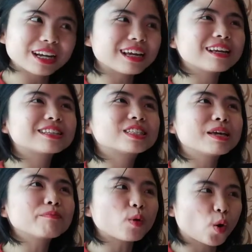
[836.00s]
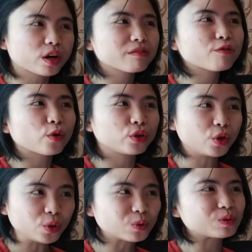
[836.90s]
that it's important for
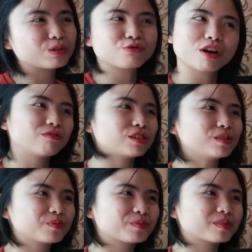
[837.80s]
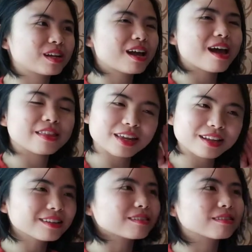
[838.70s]
you to travel, and
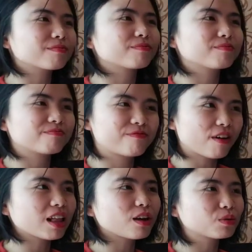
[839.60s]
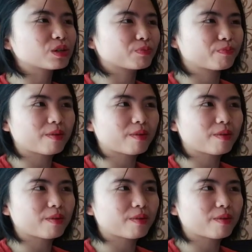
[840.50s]
then follow the